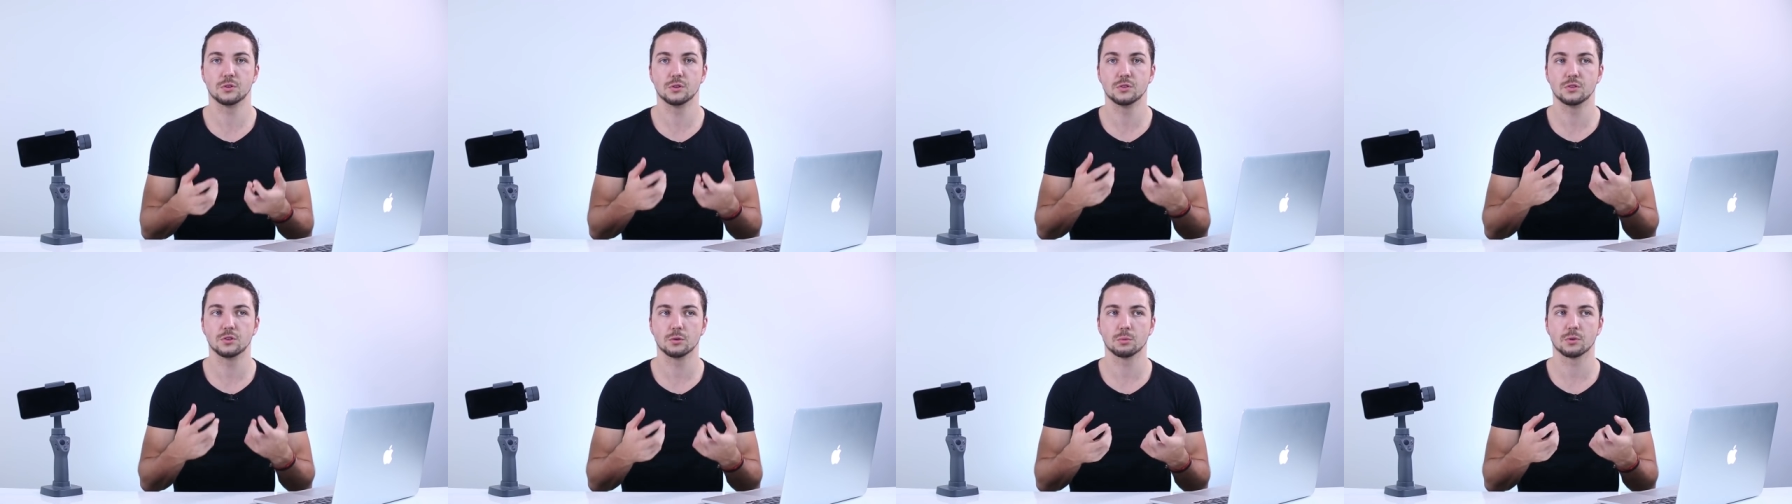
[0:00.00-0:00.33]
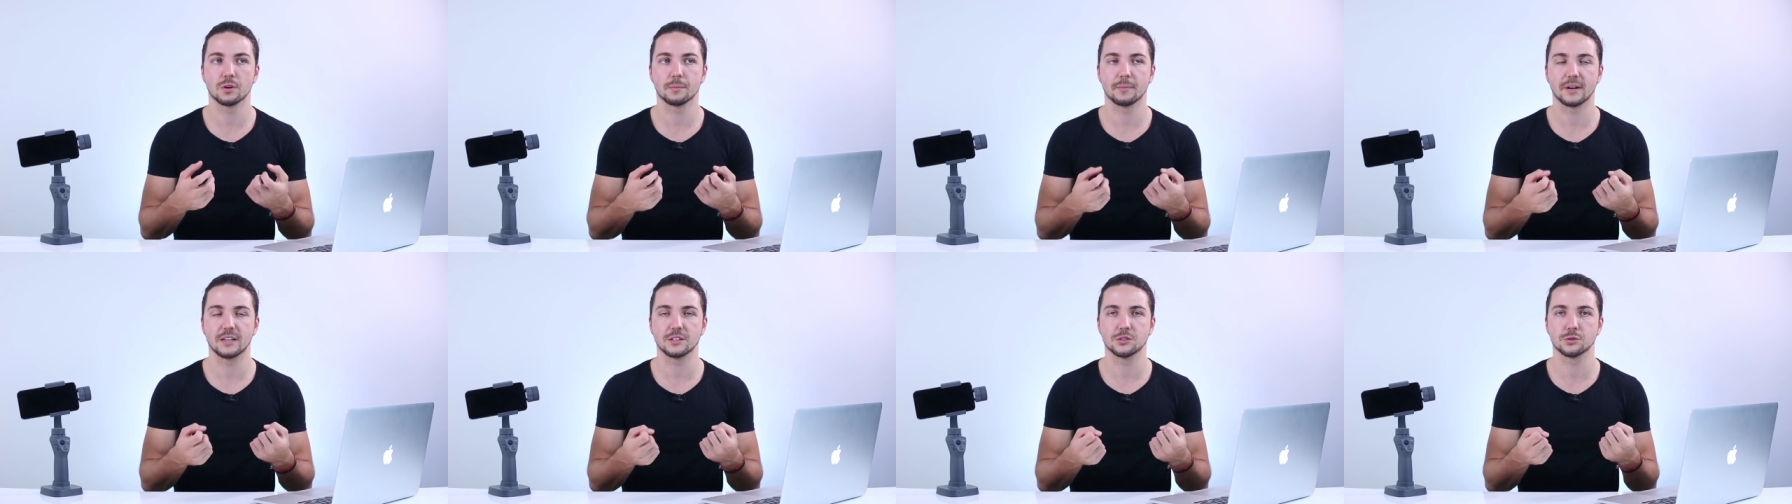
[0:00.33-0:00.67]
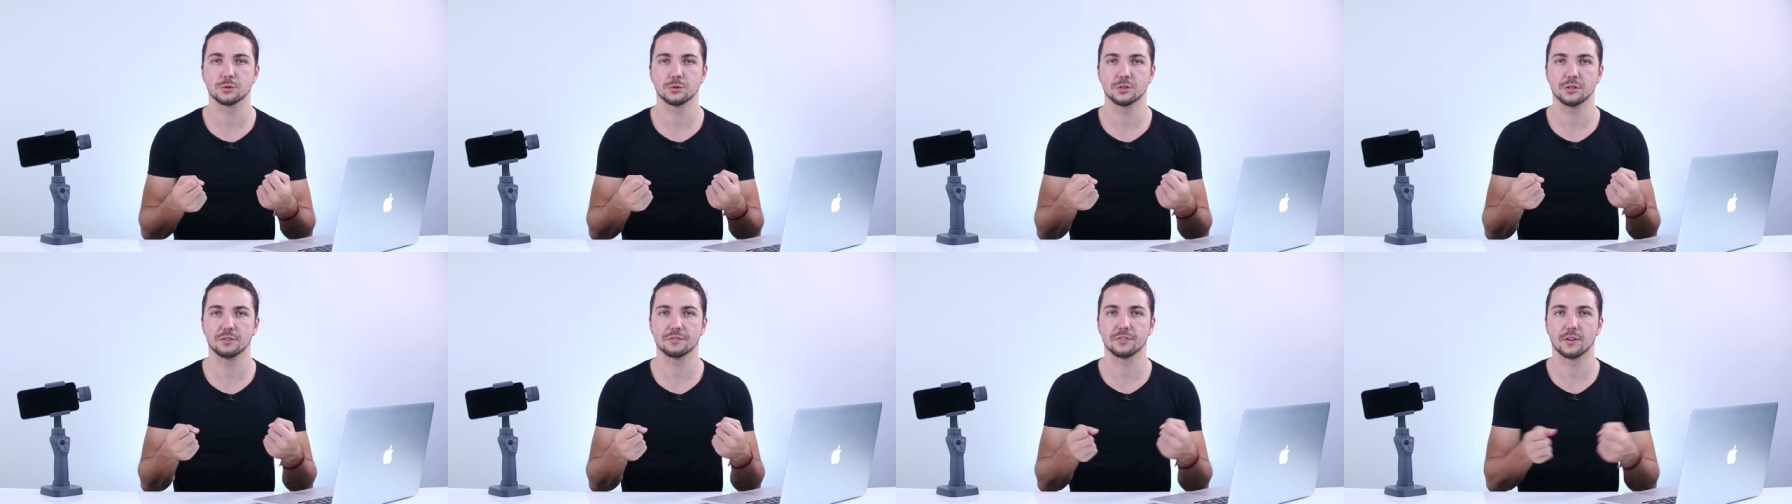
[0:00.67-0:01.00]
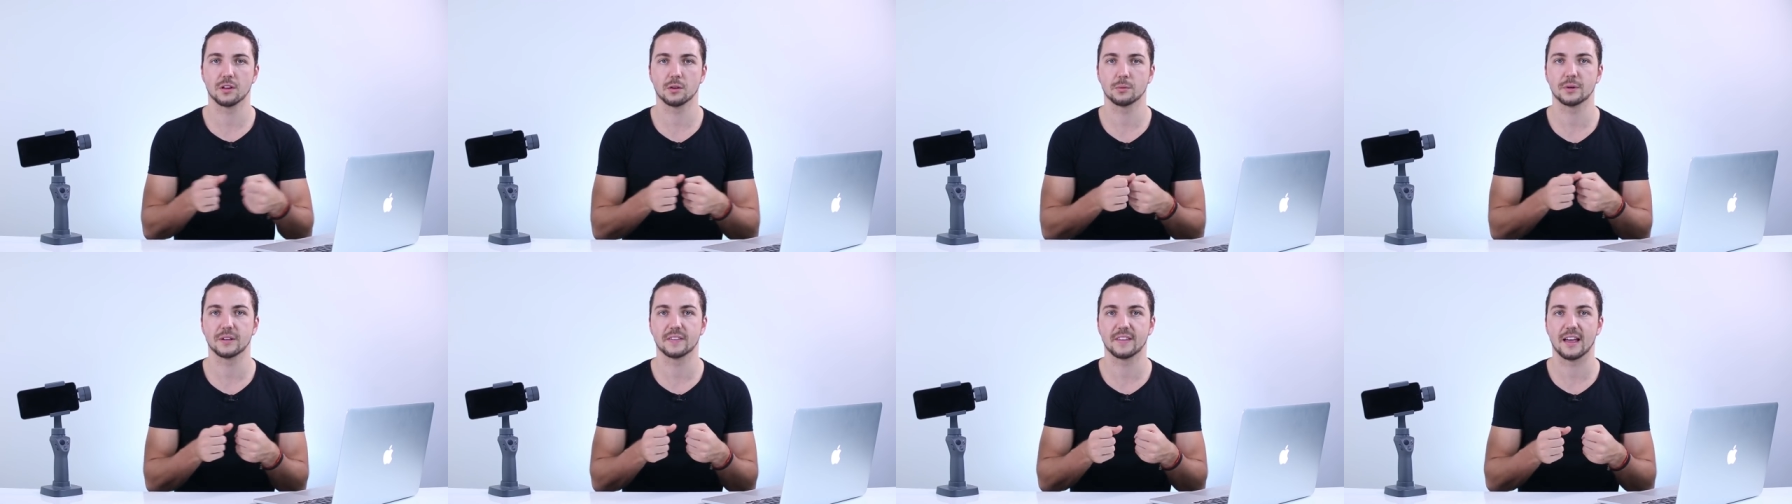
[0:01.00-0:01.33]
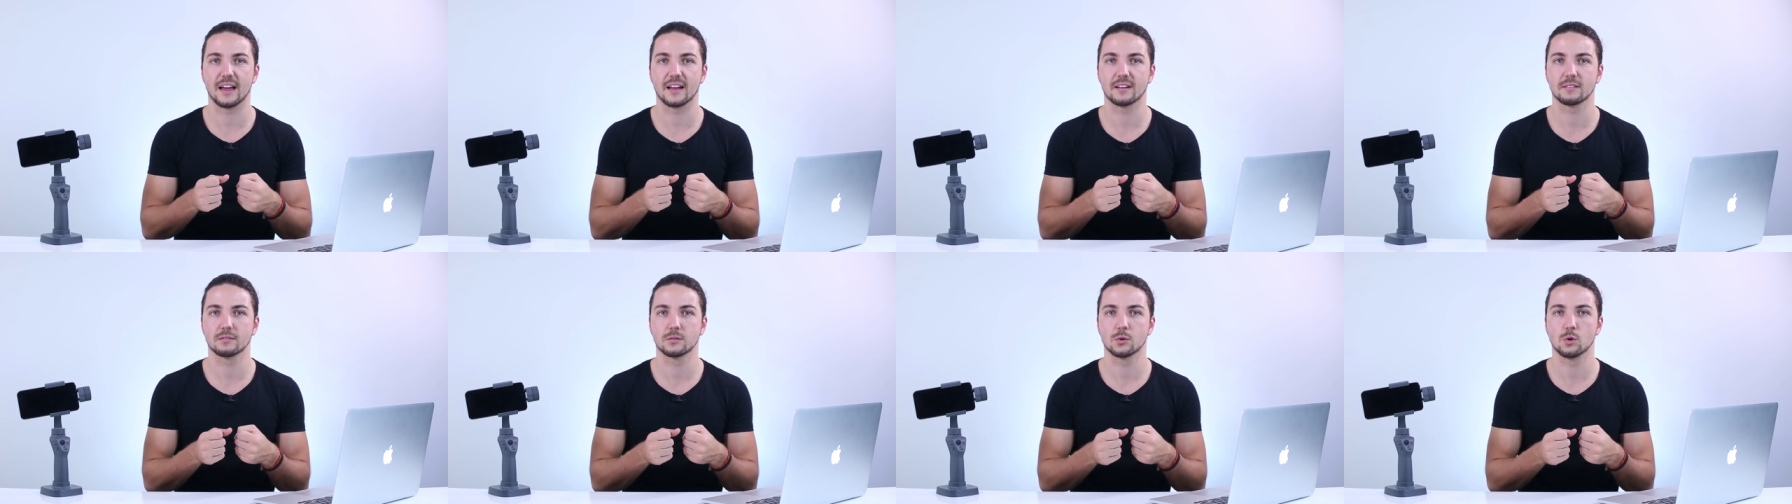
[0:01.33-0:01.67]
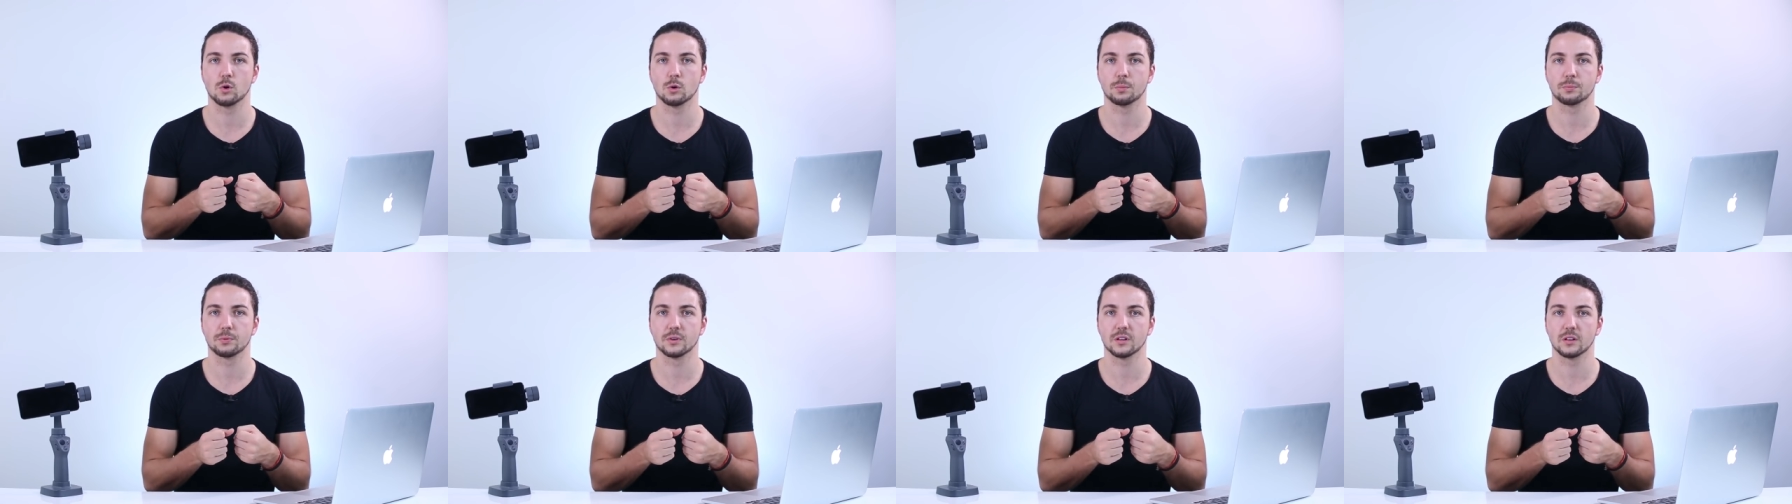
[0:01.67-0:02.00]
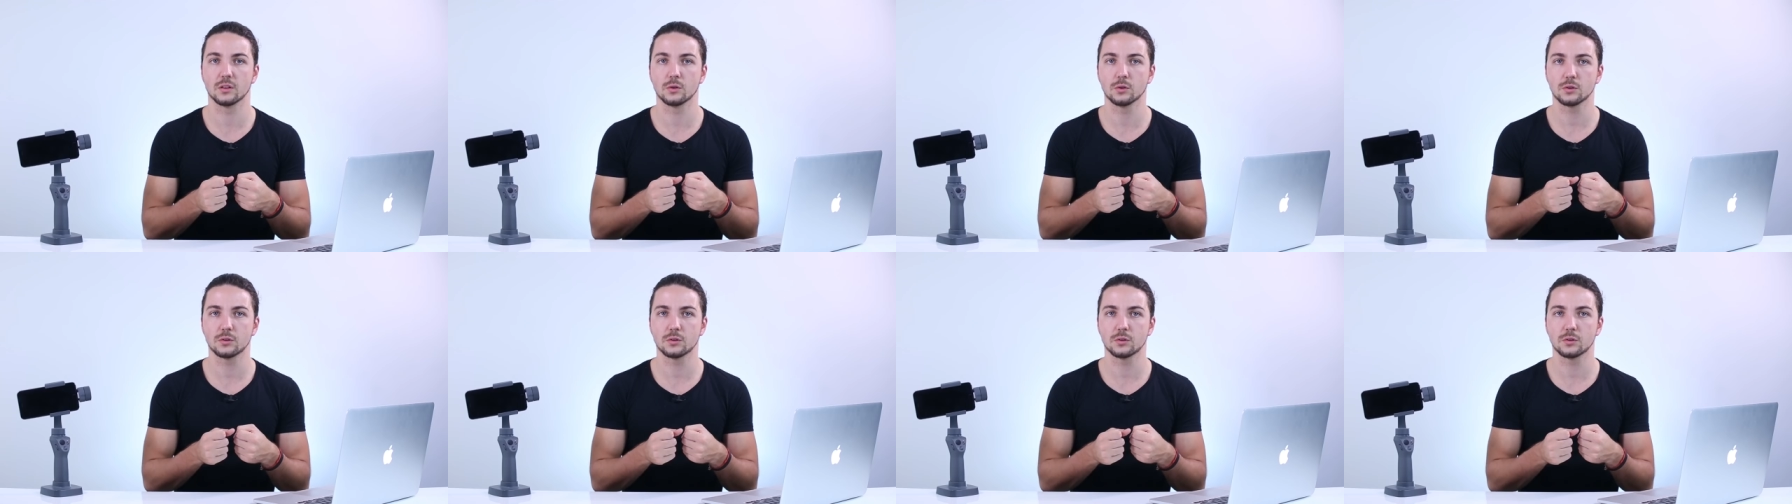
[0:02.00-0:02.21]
you do want to make sure you're following that corporate